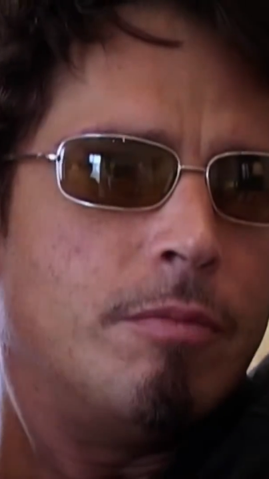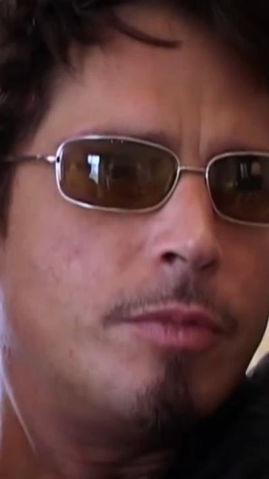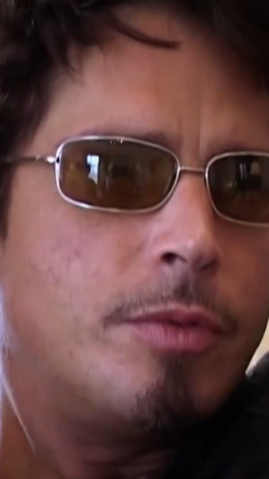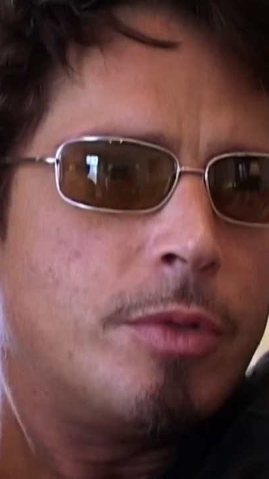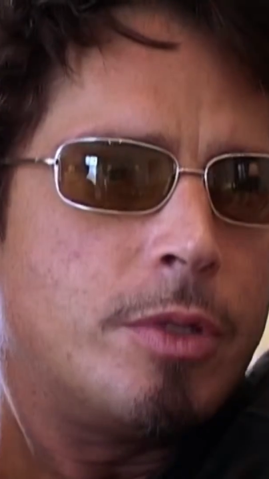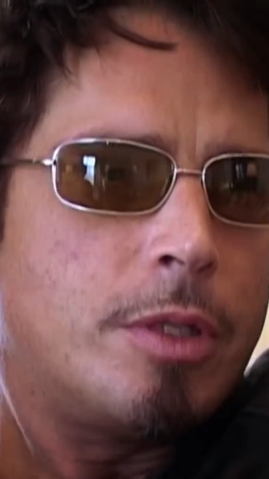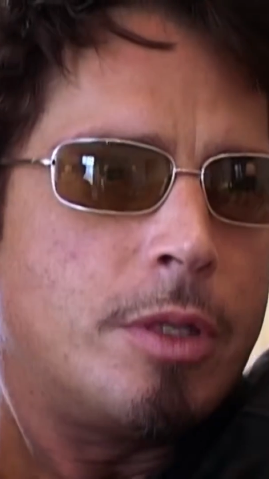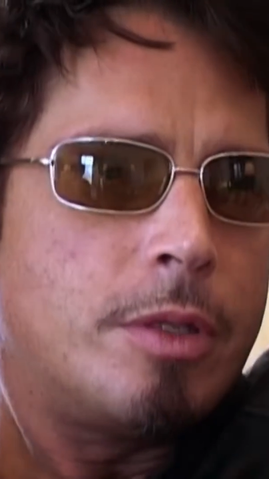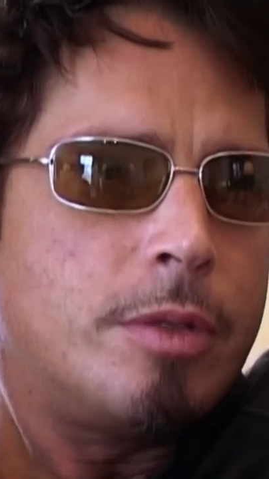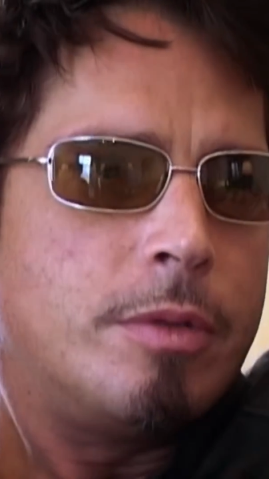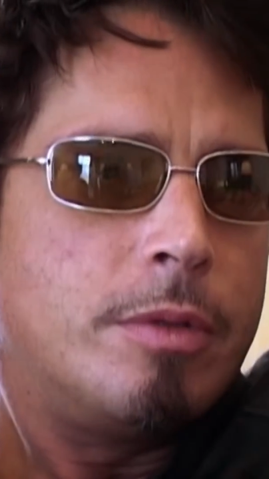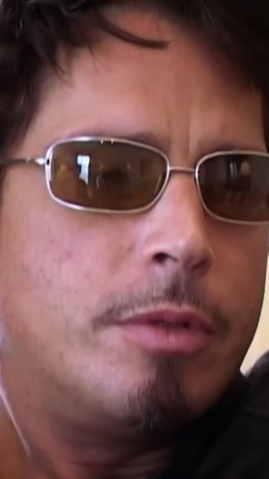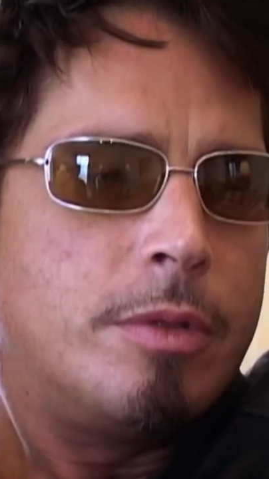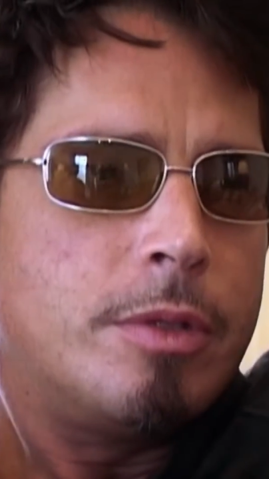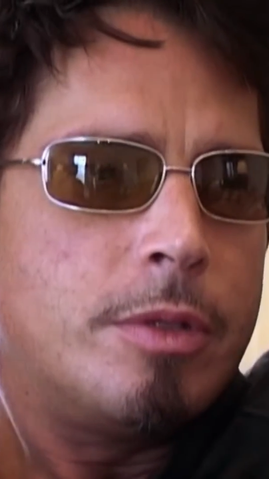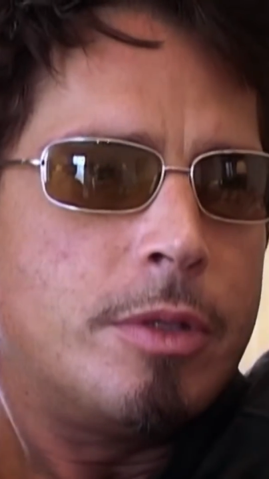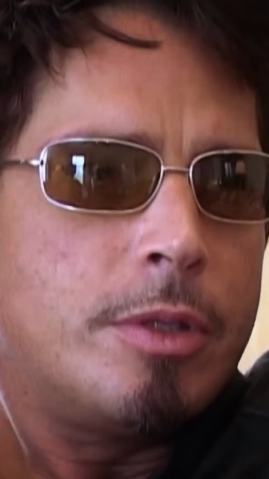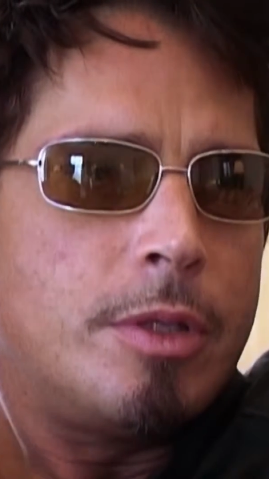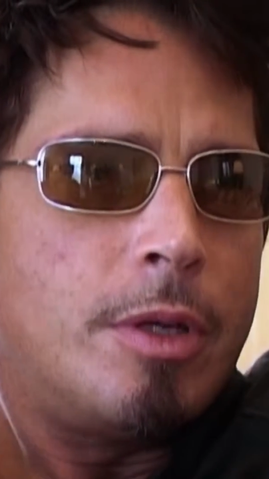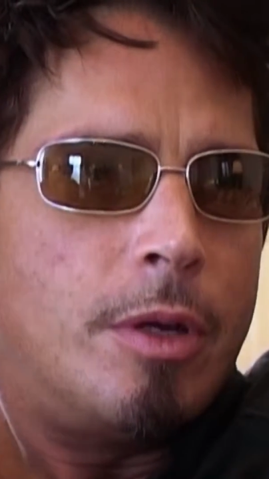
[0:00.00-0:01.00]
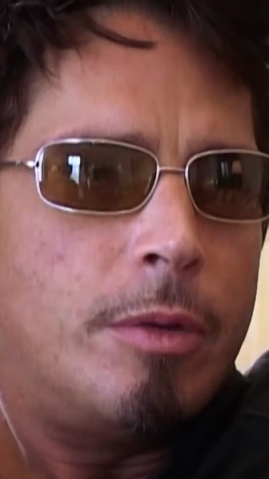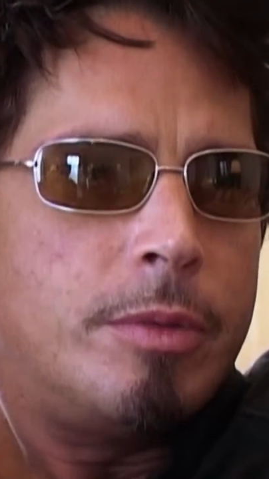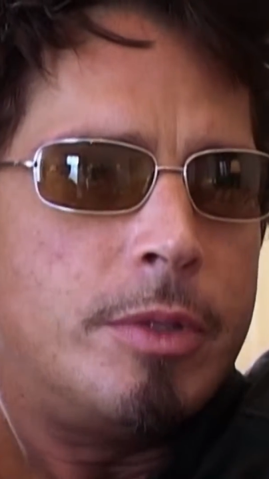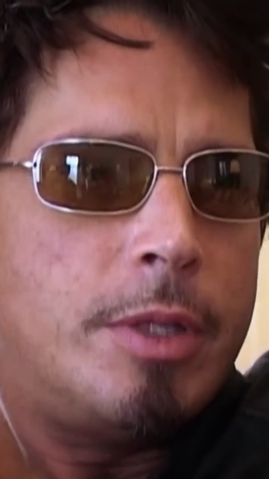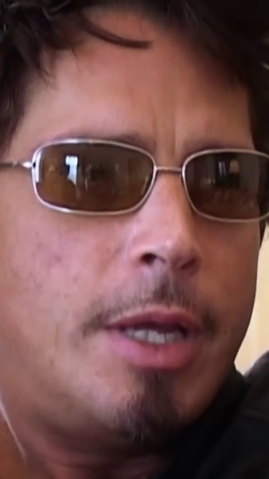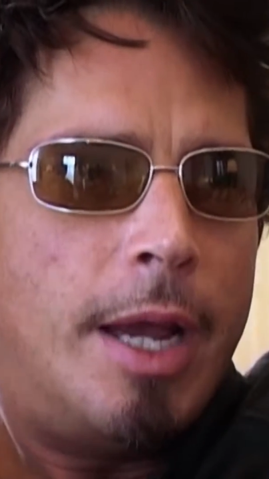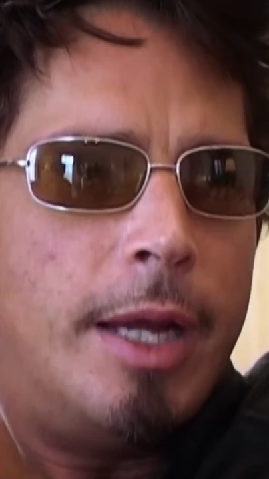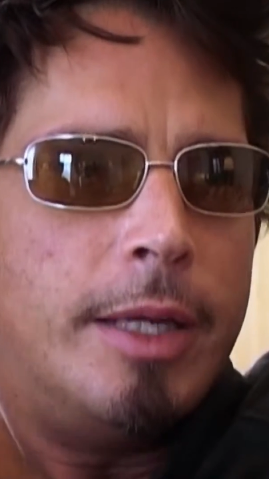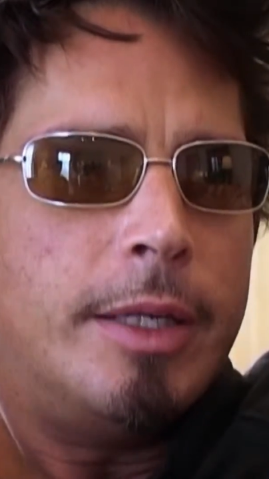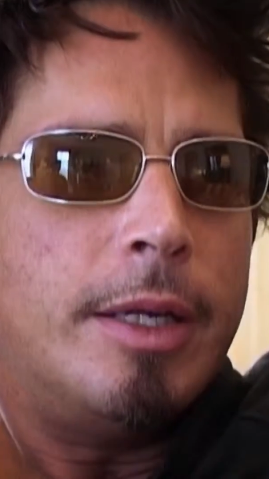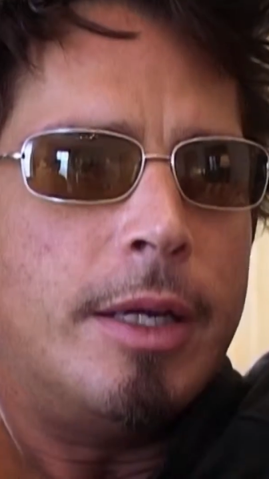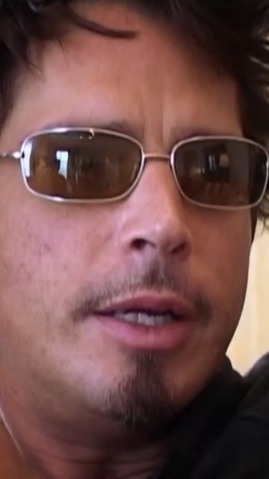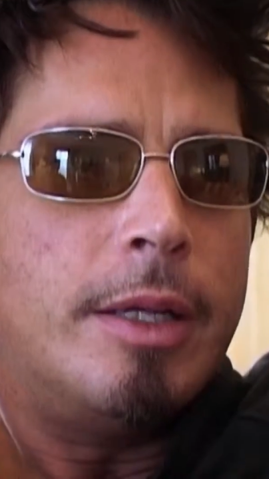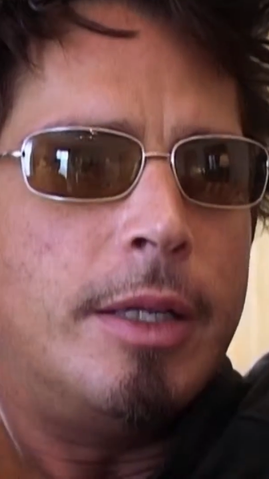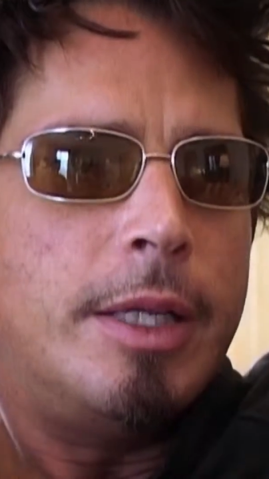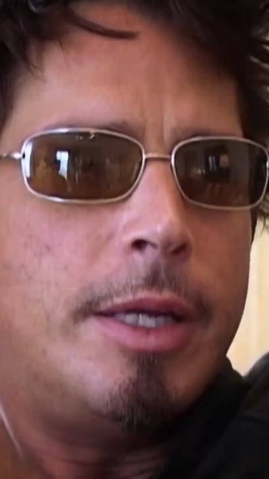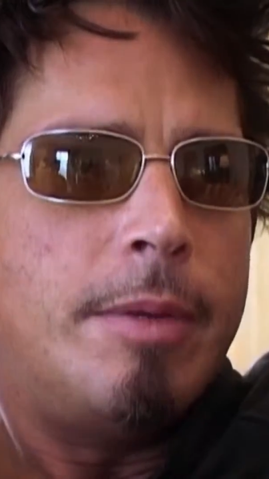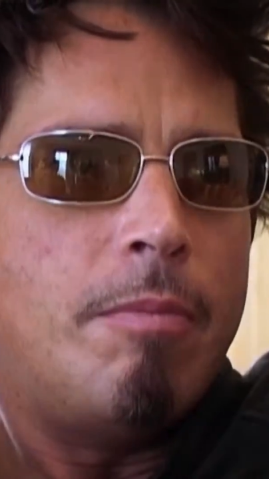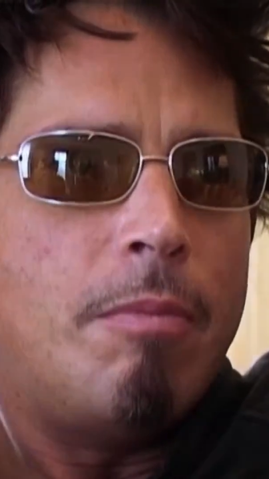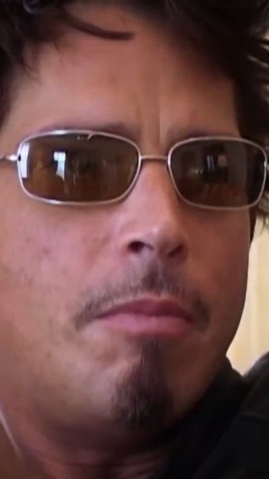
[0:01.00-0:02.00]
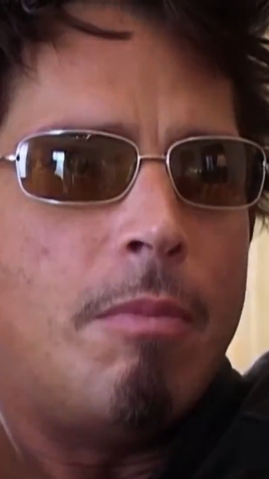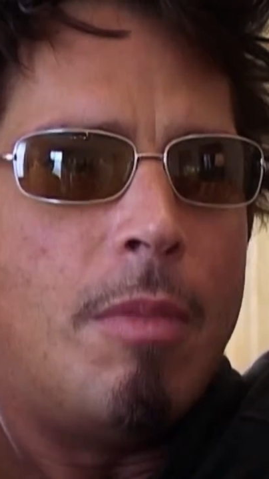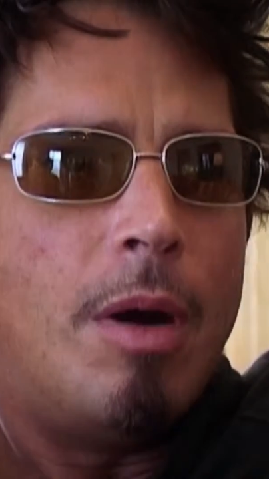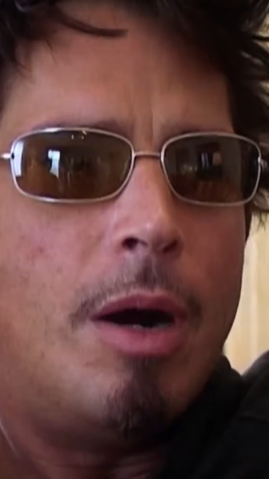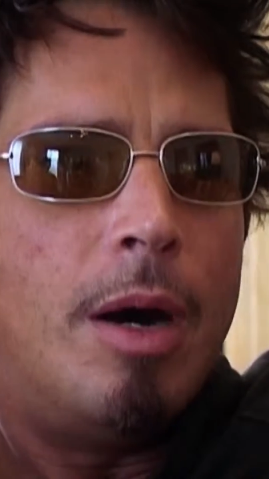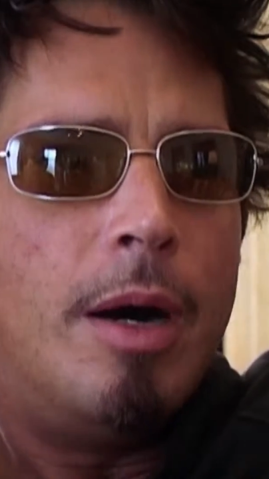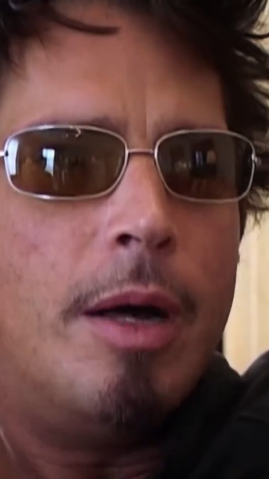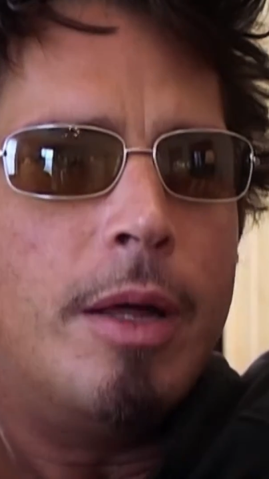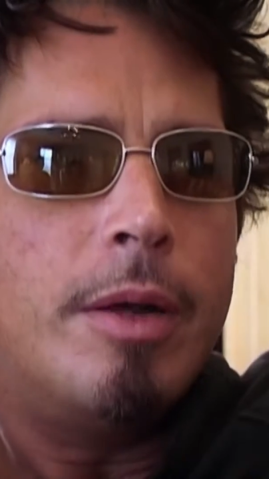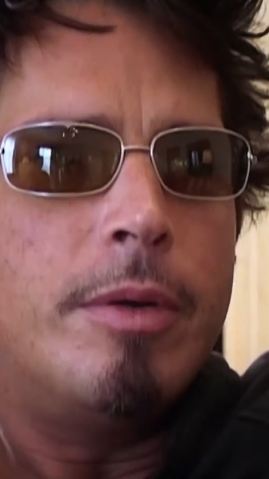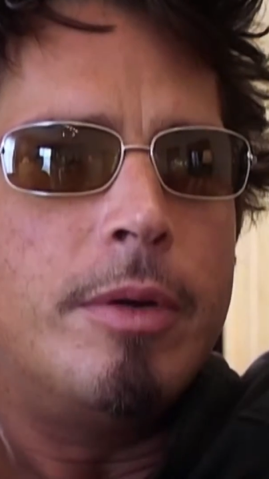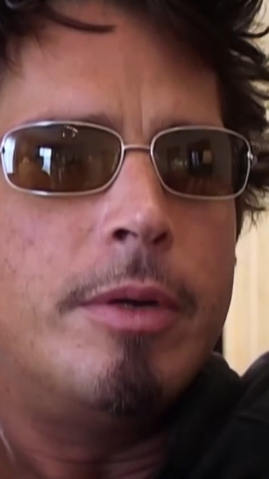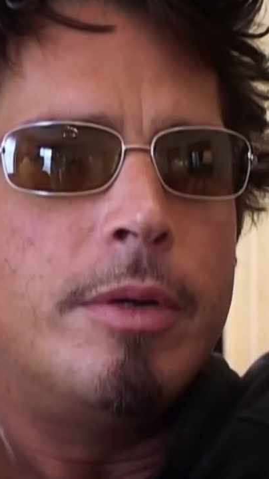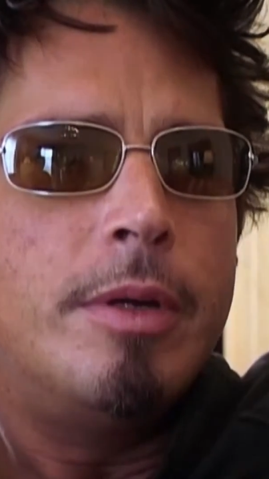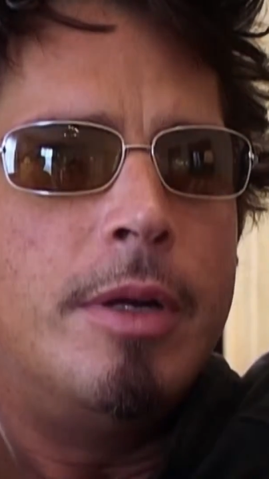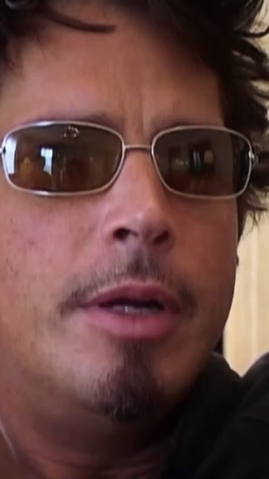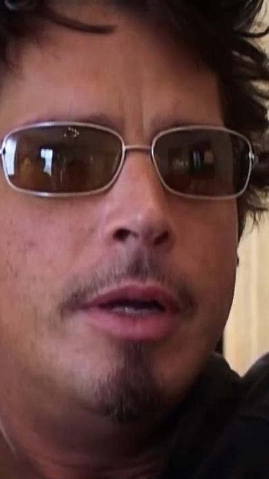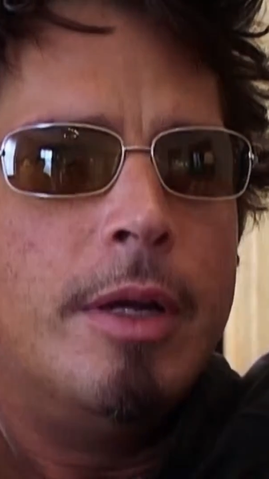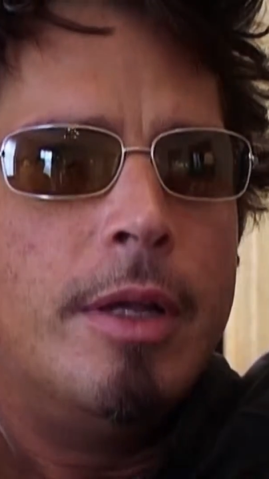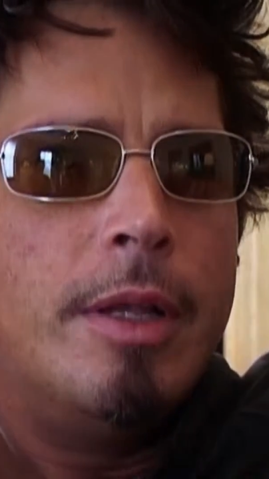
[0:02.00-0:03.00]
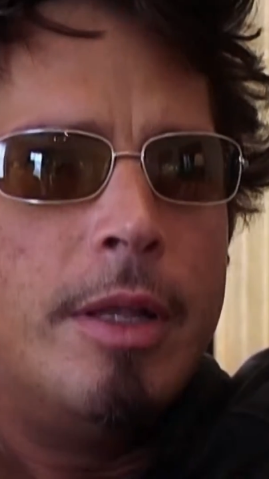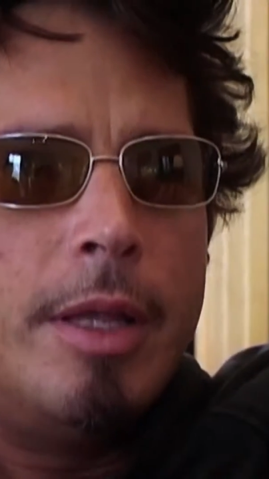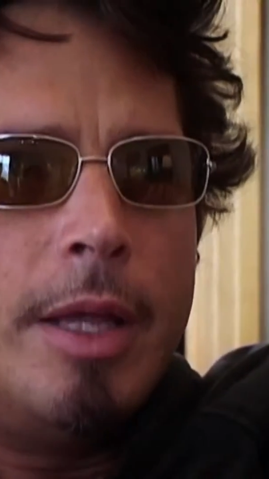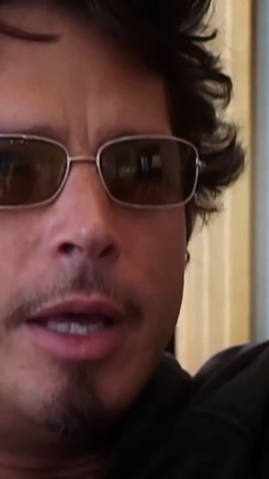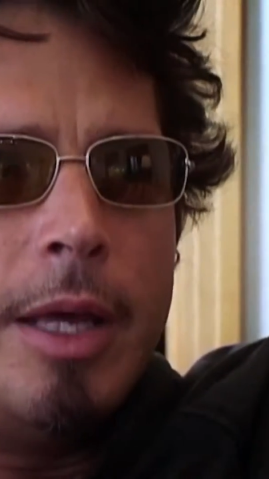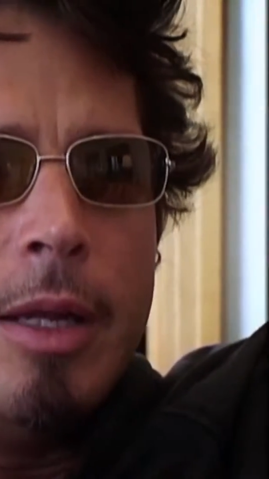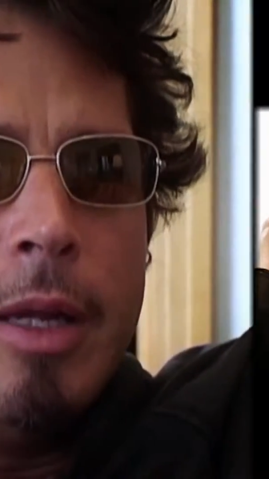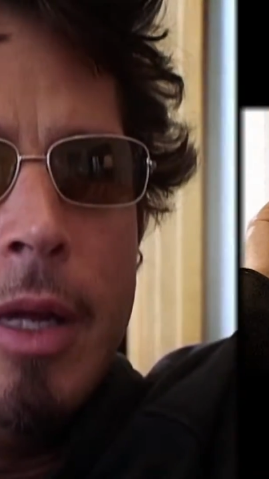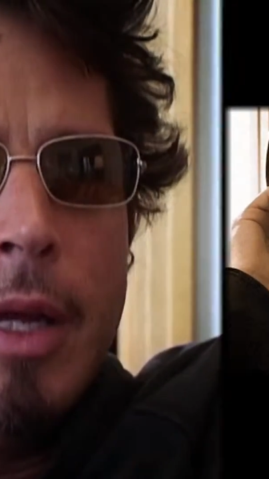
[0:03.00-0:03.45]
so technically modern that